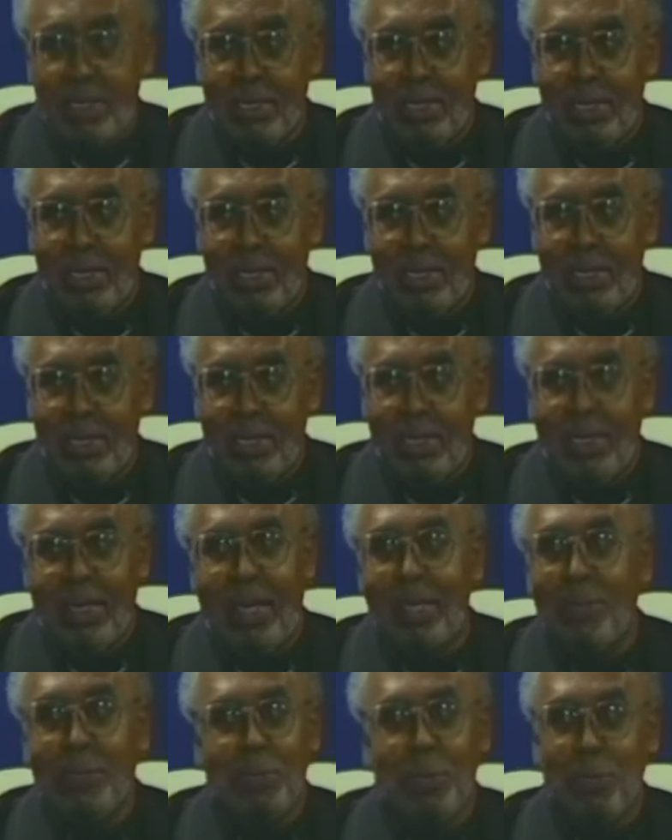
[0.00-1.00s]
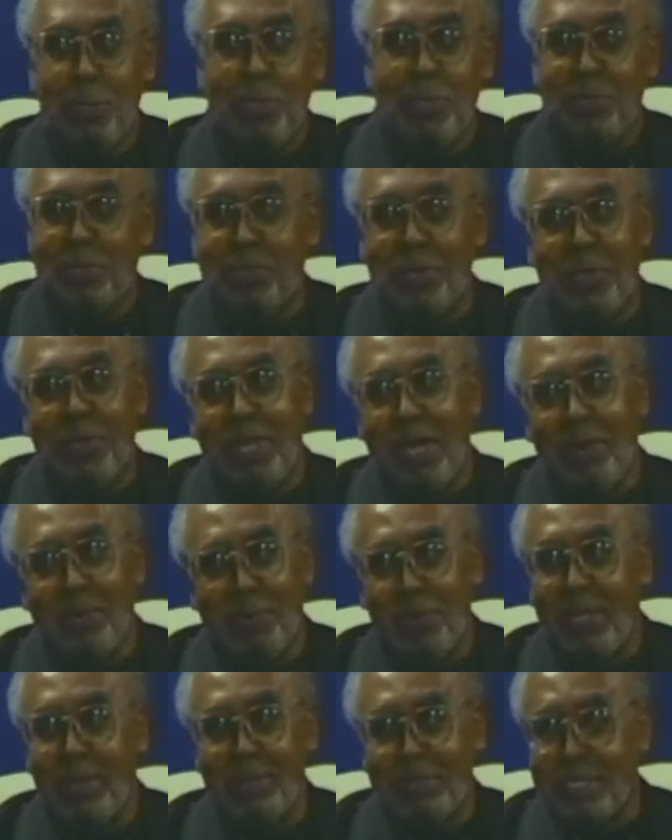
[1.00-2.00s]
Mm -hmm. And I don't know you thought I,
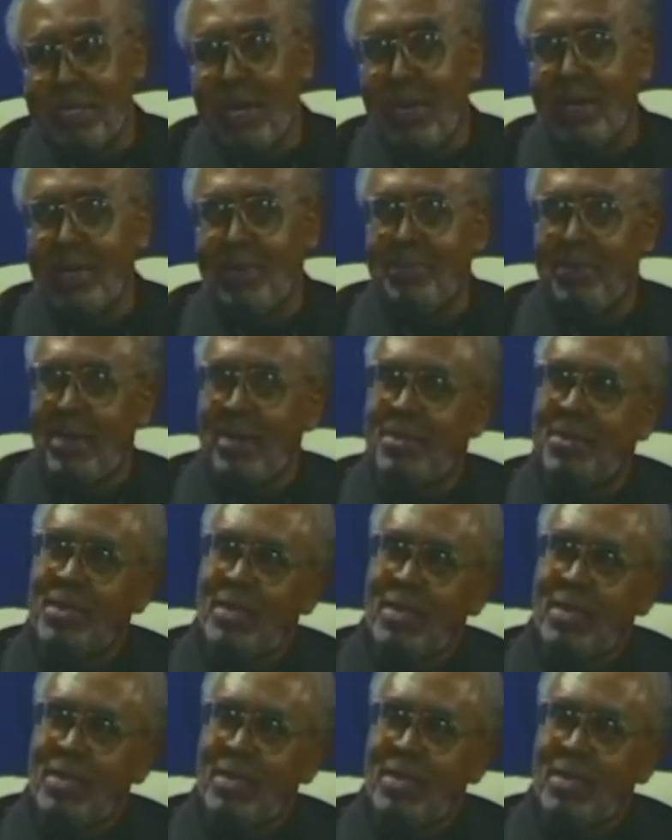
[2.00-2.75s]
what I was talking about.